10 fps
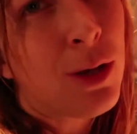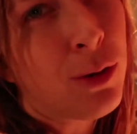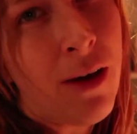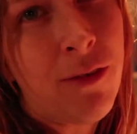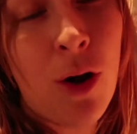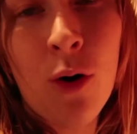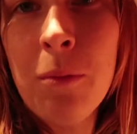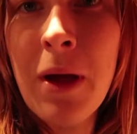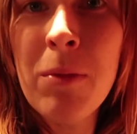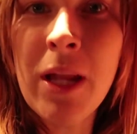You never know,
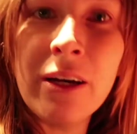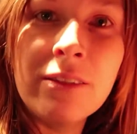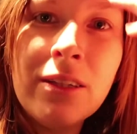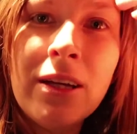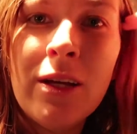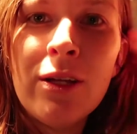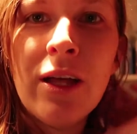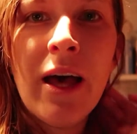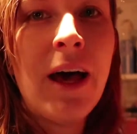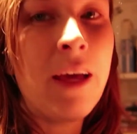maybe not.
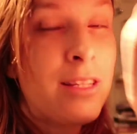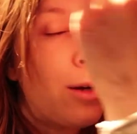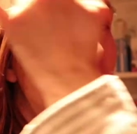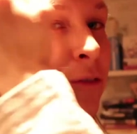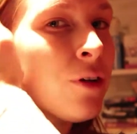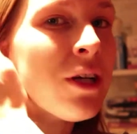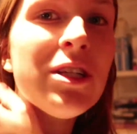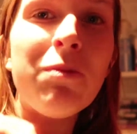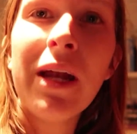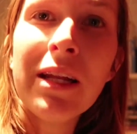It's old
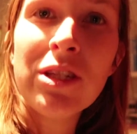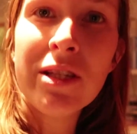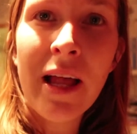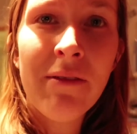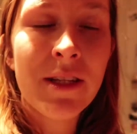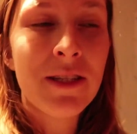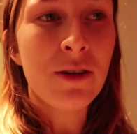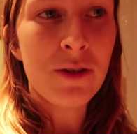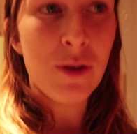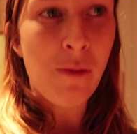footage, but I just love that
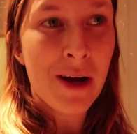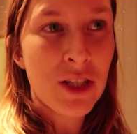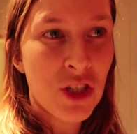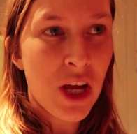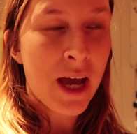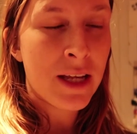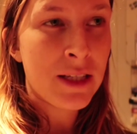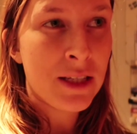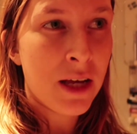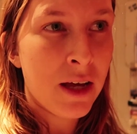song so much
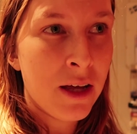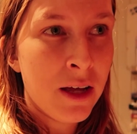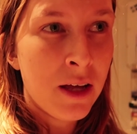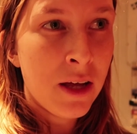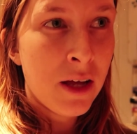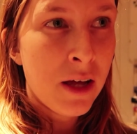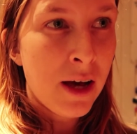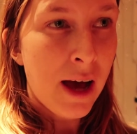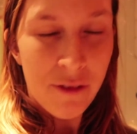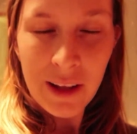and
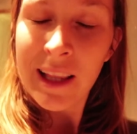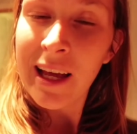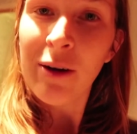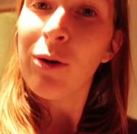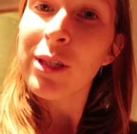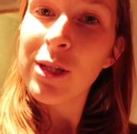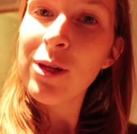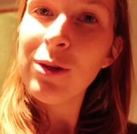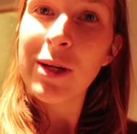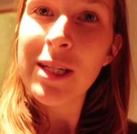I felt like I wanted to
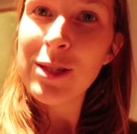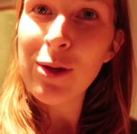do it.